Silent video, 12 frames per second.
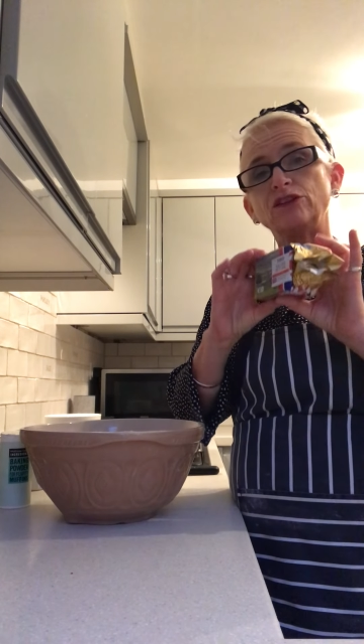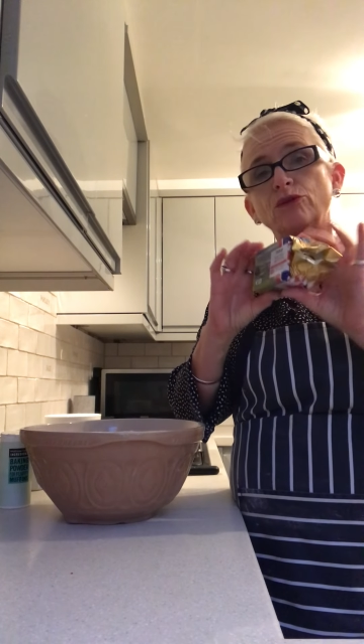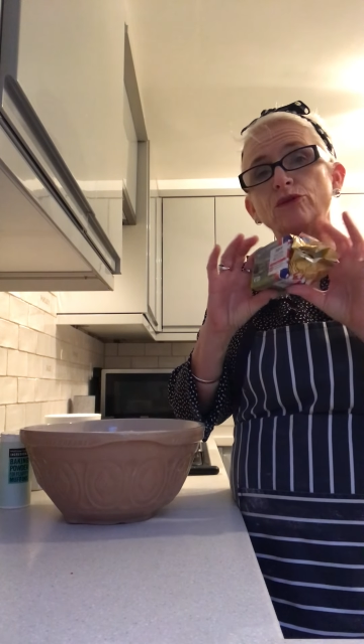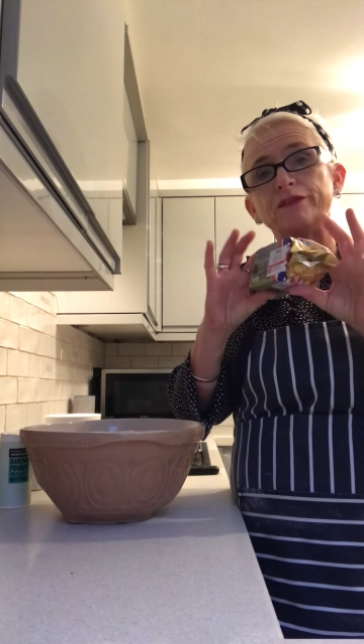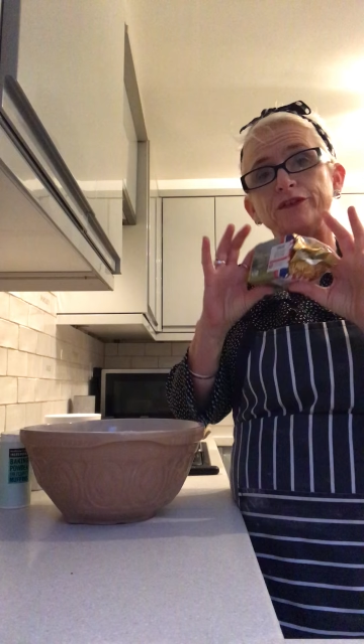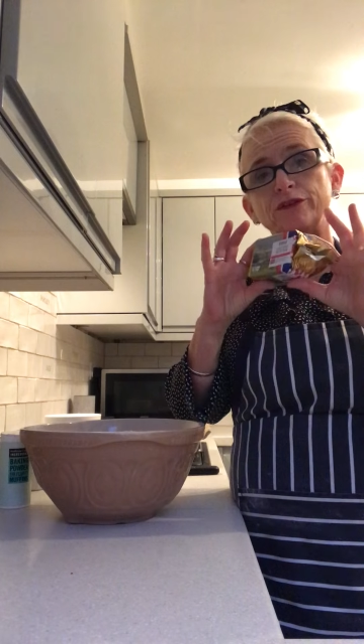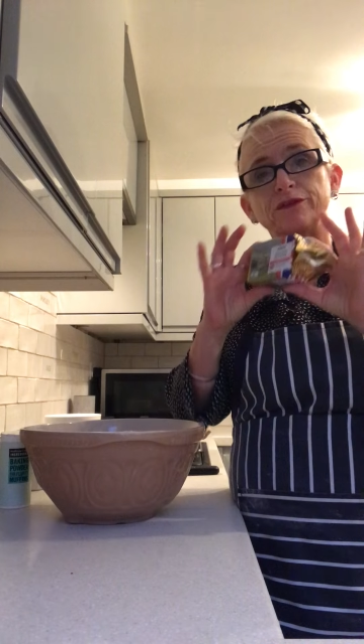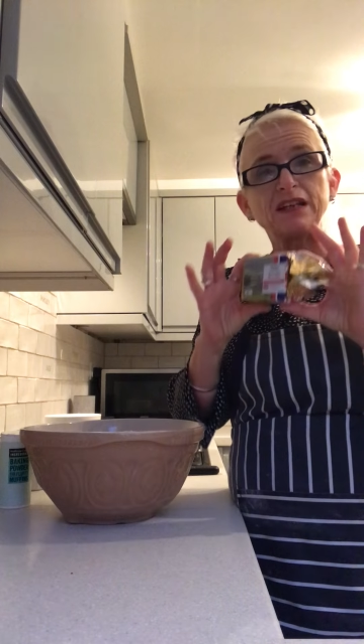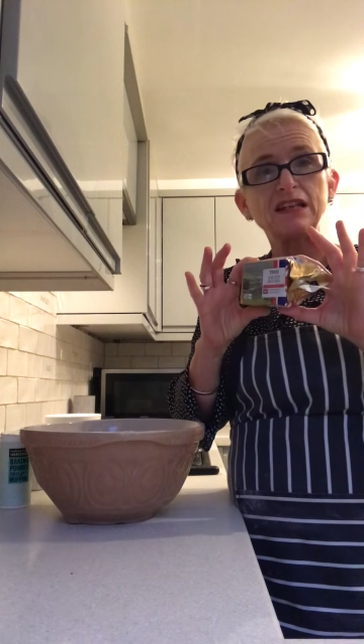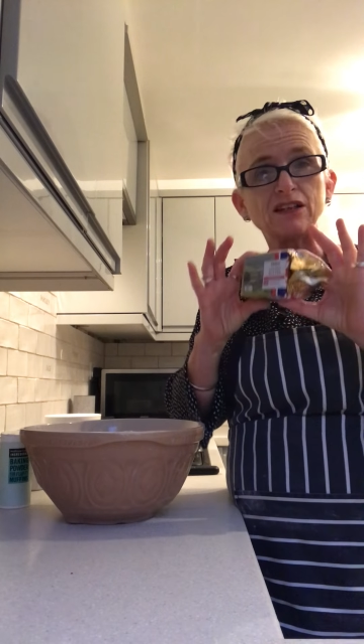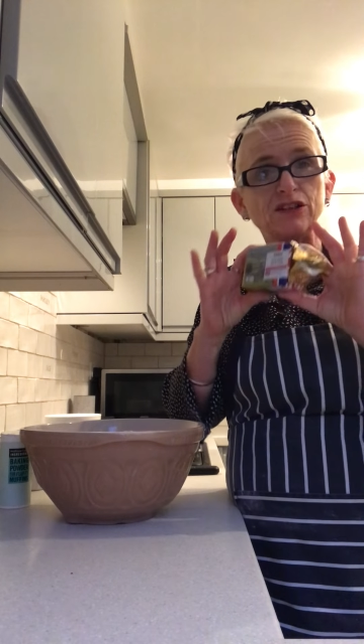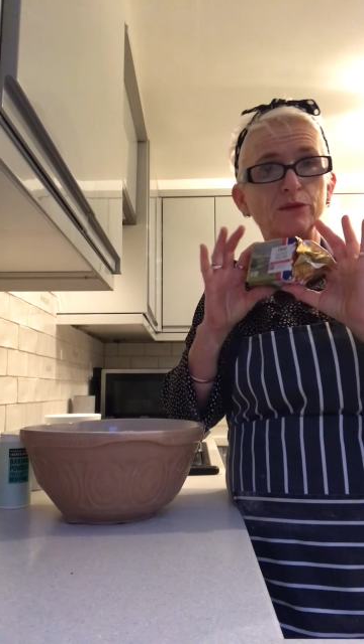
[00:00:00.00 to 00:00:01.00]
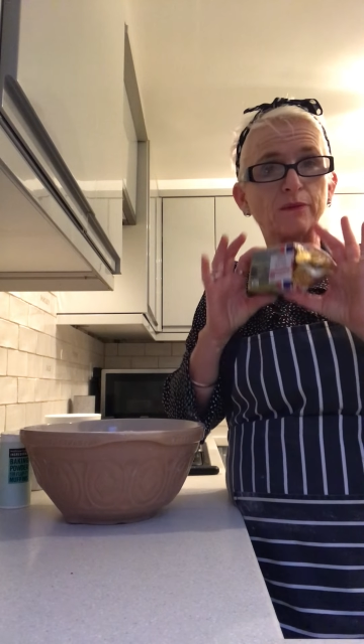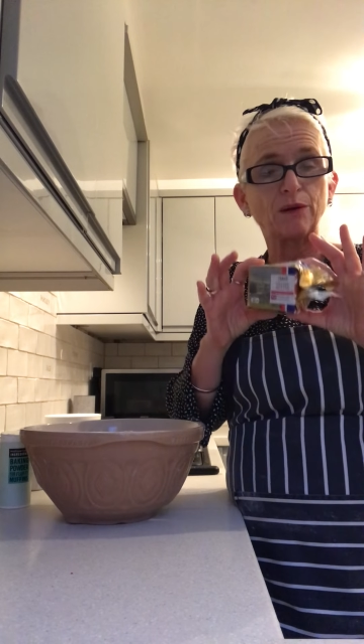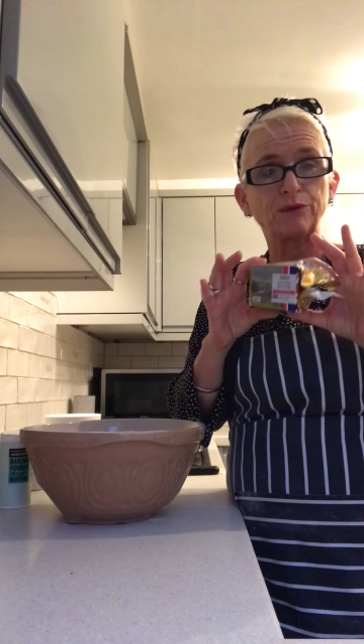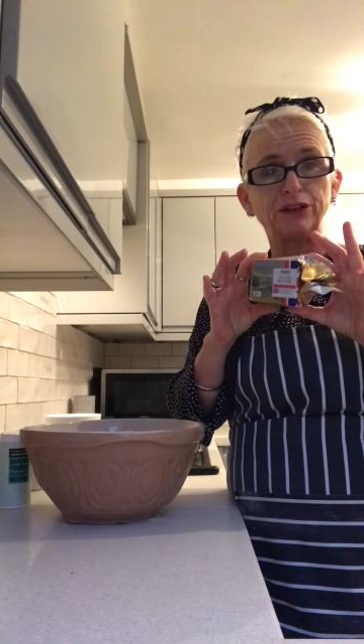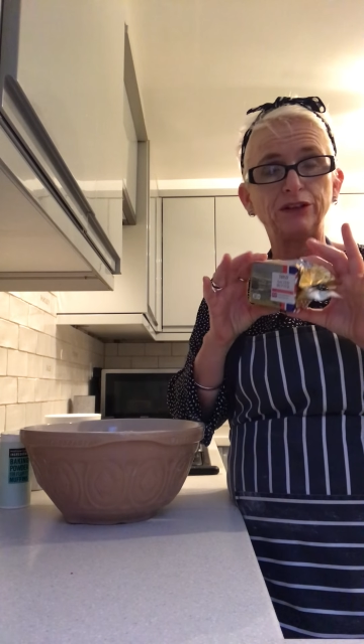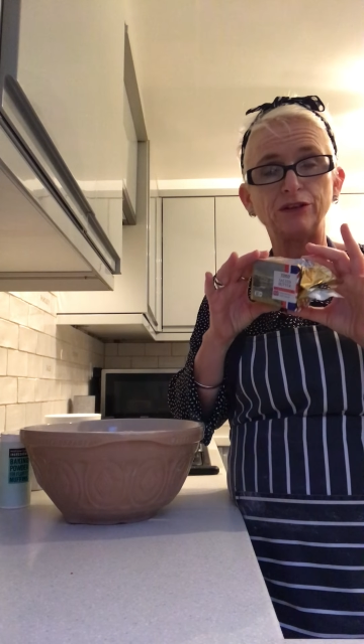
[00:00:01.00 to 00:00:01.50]
or if you're vegan you might
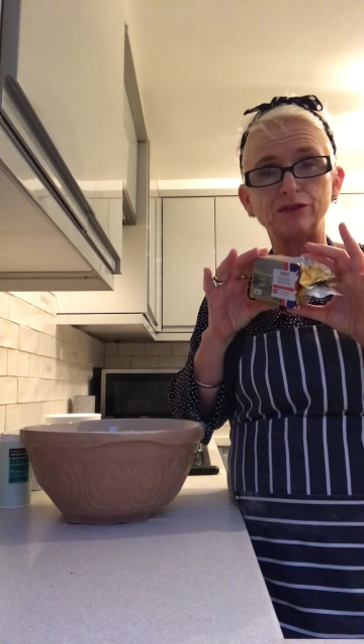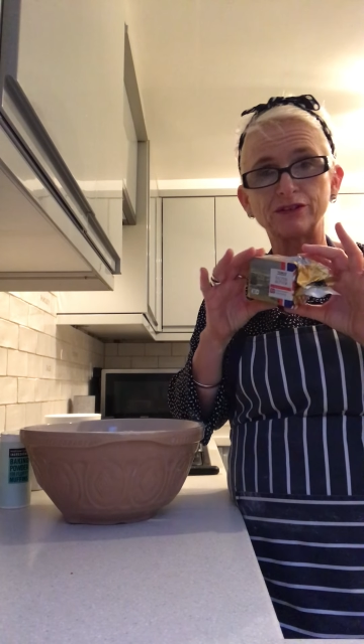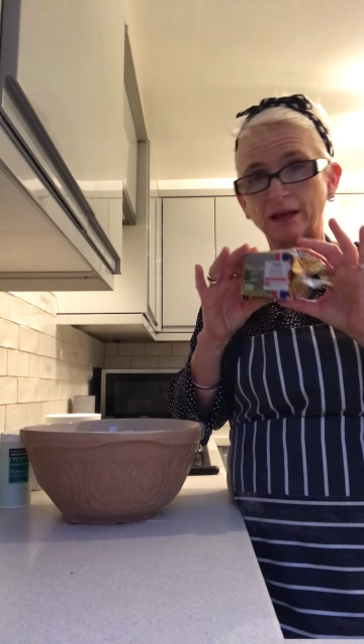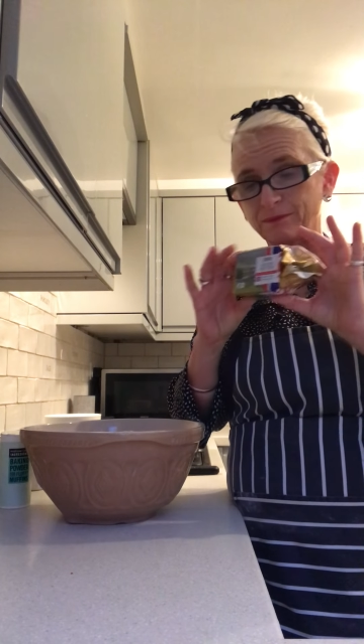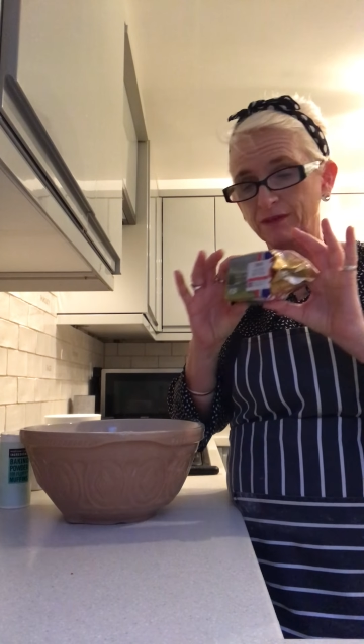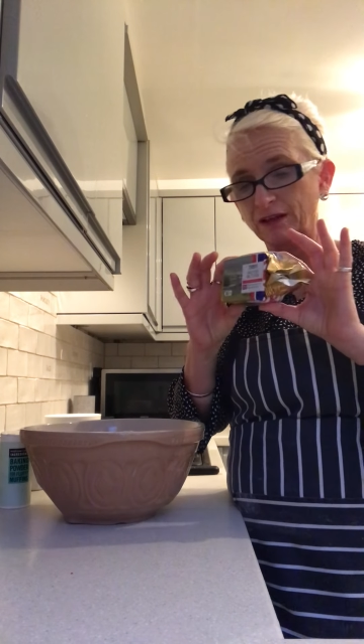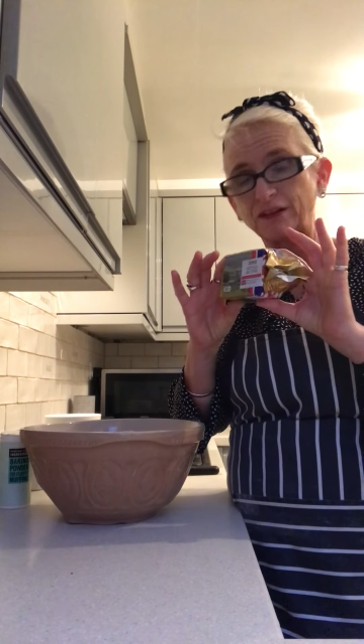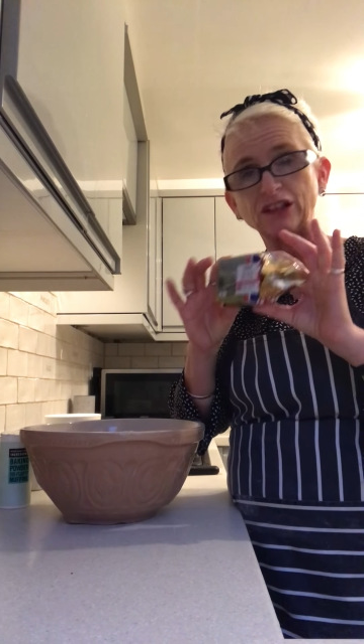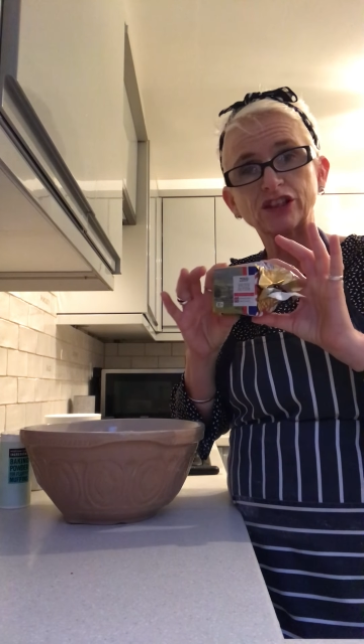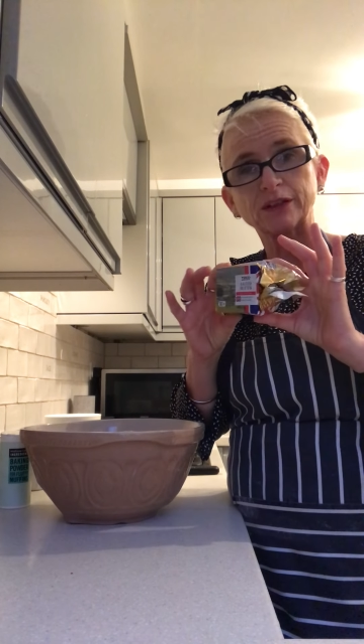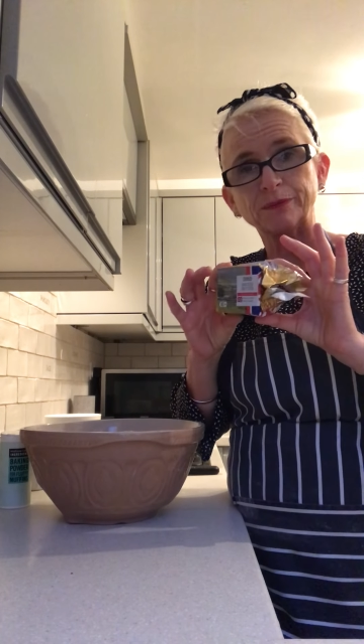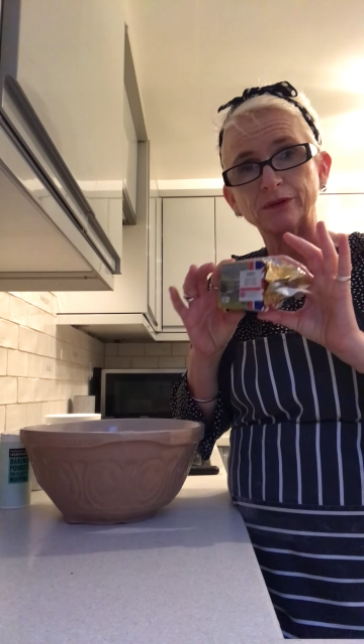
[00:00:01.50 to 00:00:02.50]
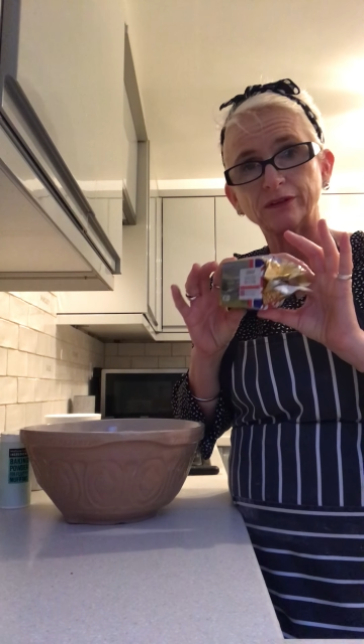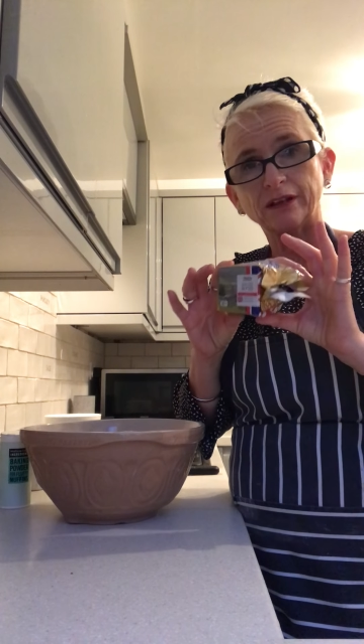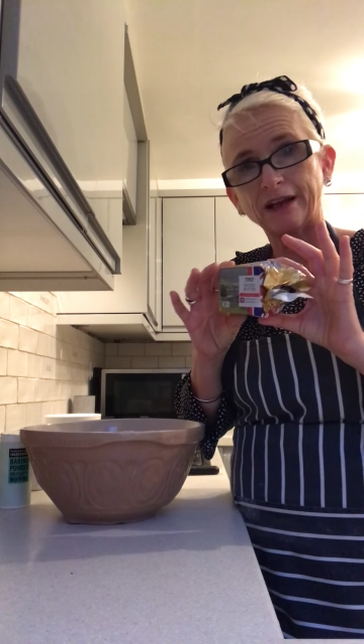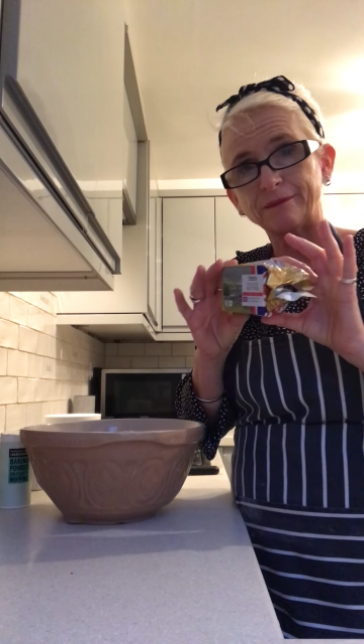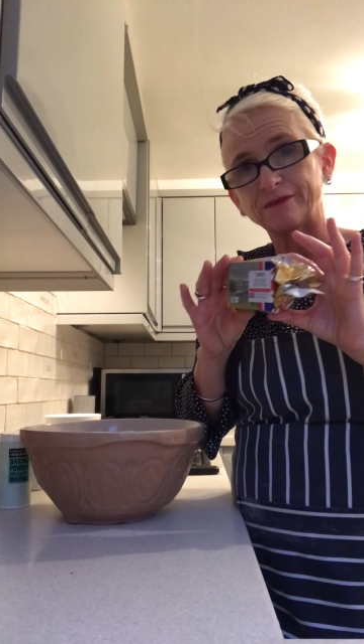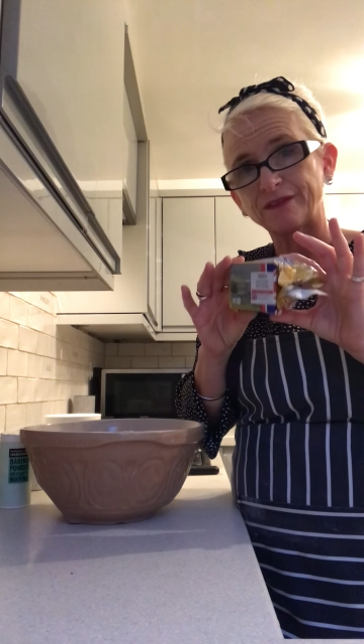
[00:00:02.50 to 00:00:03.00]
want to use a vegetable
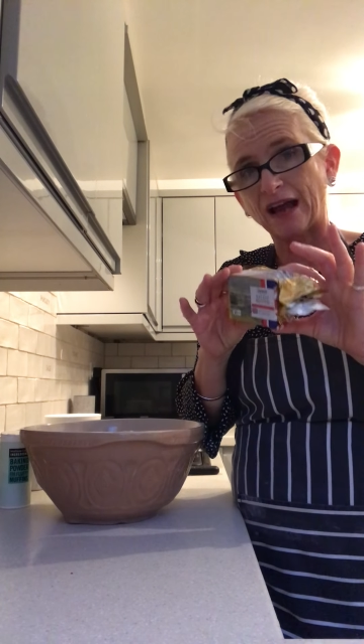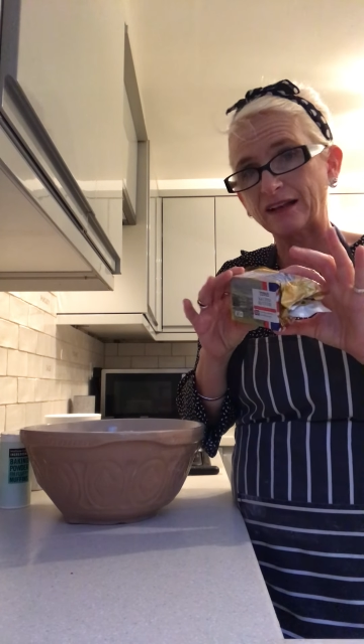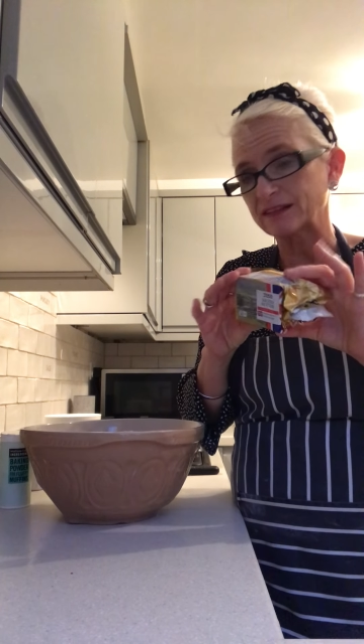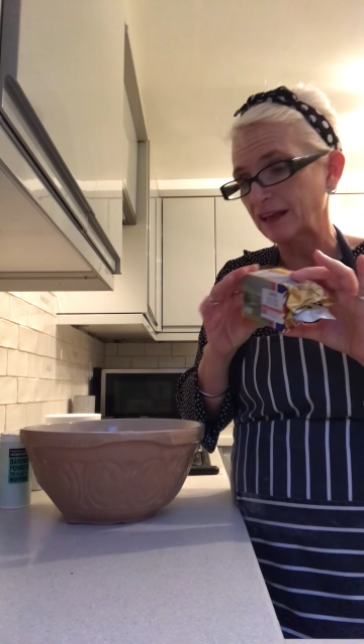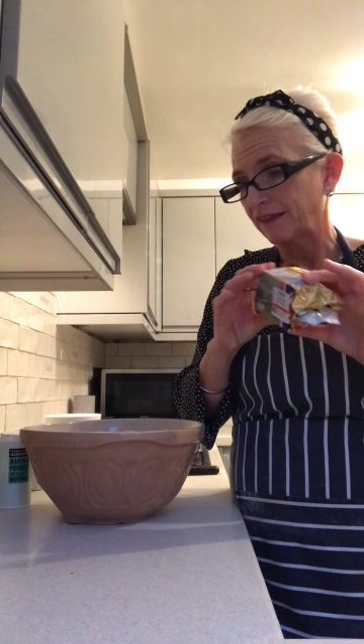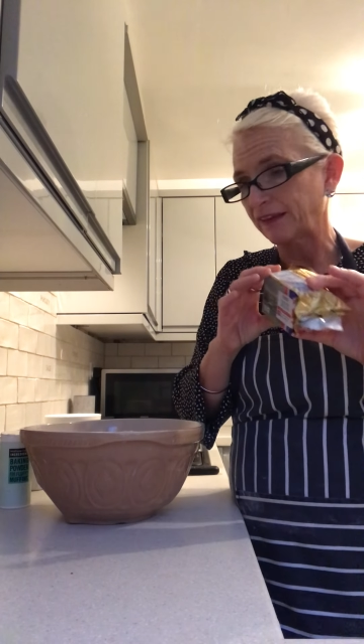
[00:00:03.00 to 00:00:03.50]
fat.